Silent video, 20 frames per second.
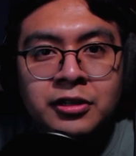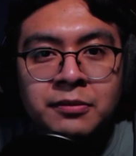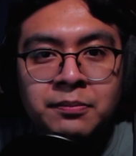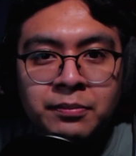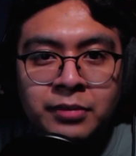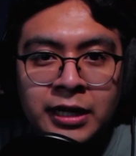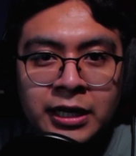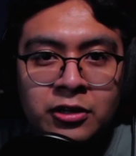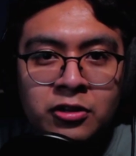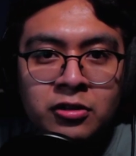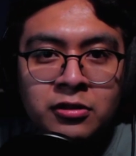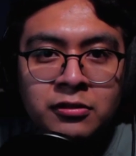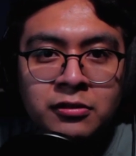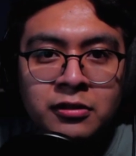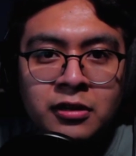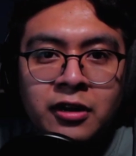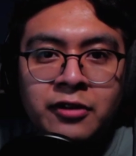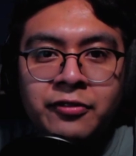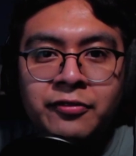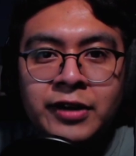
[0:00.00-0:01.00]
complexions
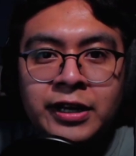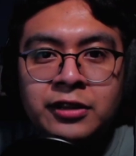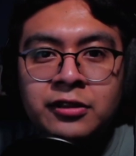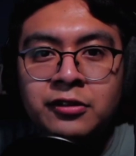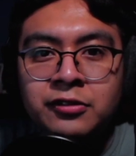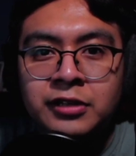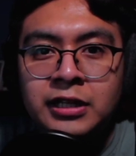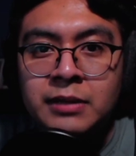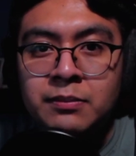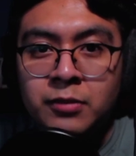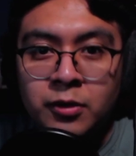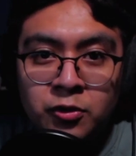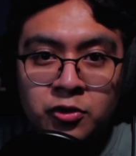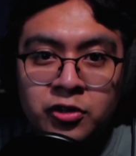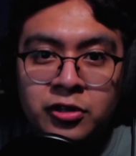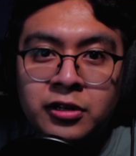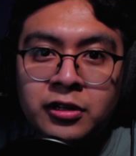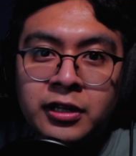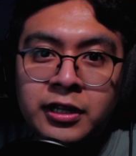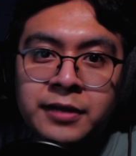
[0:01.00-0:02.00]
affect us
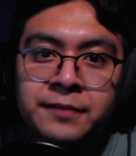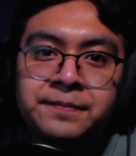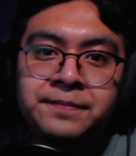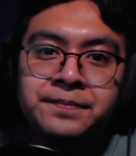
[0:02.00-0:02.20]
emotionally.